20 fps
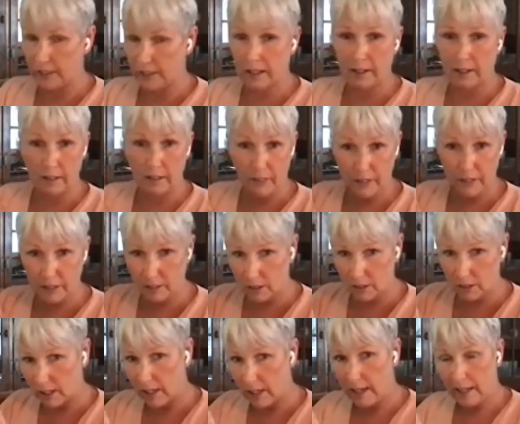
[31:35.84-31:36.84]
color this,
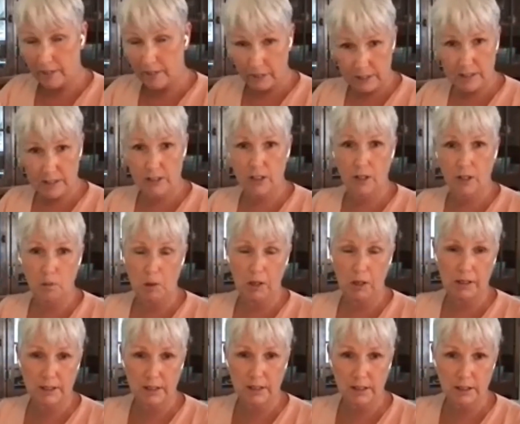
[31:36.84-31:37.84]
and these are the
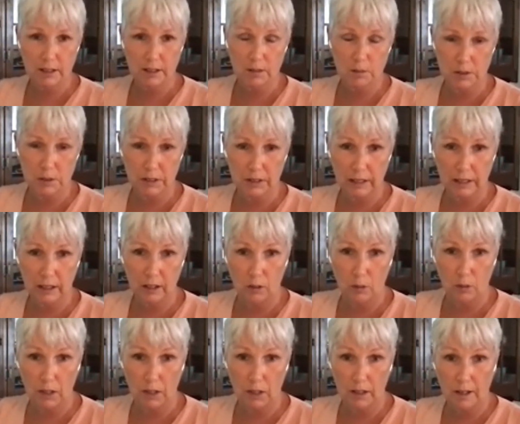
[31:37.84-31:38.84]
body systems that they go
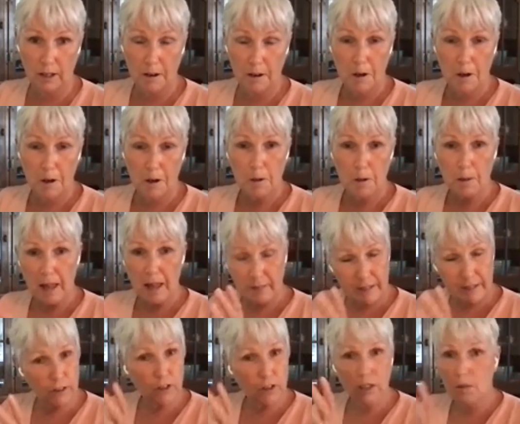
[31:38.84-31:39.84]
with.
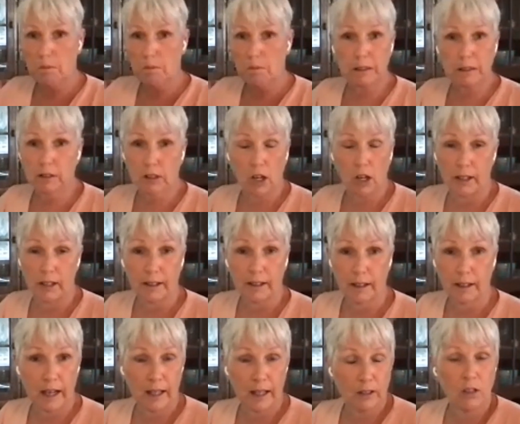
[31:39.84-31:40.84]
And they're going to build on it.
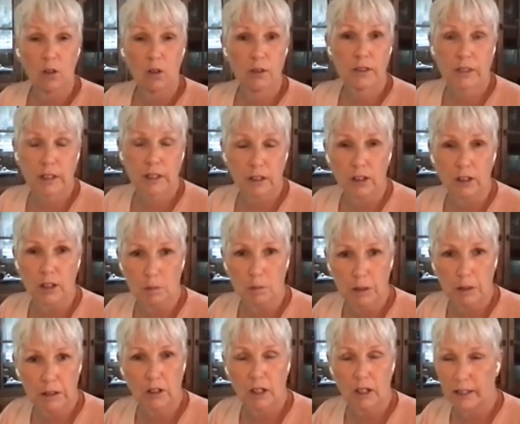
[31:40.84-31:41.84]
I know that they're going to
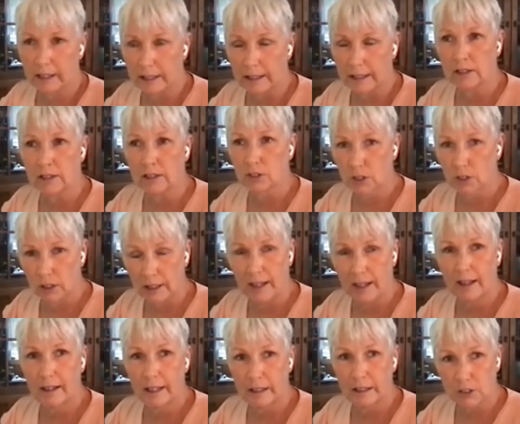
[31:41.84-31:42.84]
build on it, and
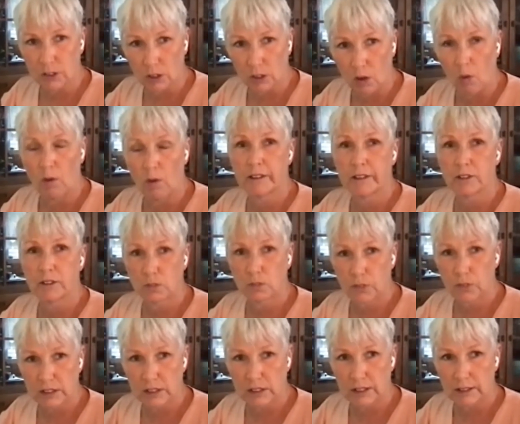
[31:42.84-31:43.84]
it's going to
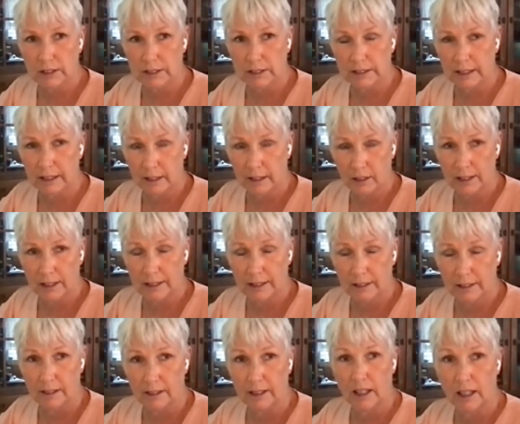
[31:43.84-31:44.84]
facilitate our
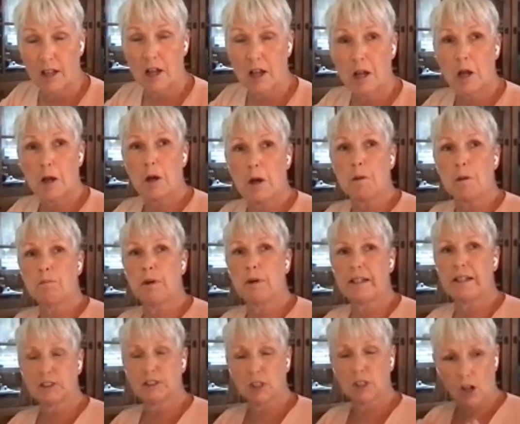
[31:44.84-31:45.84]
healing.
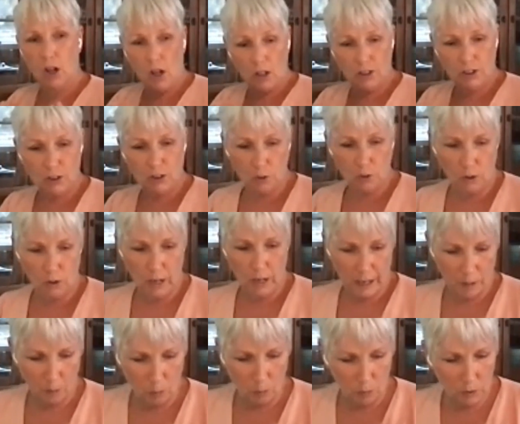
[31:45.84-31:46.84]
But it's also,
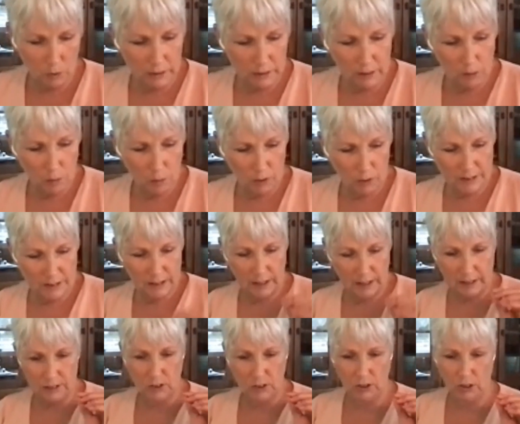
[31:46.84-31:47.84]
I really want to
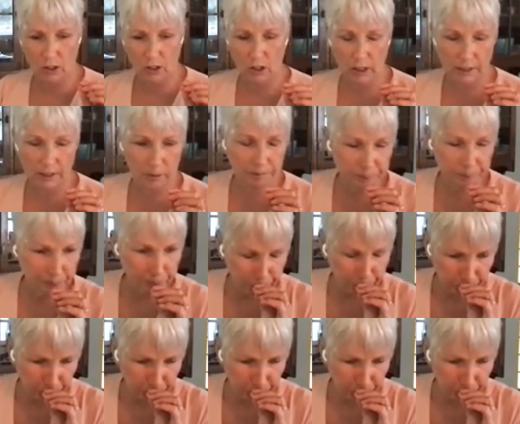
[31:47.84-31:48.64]
touch on,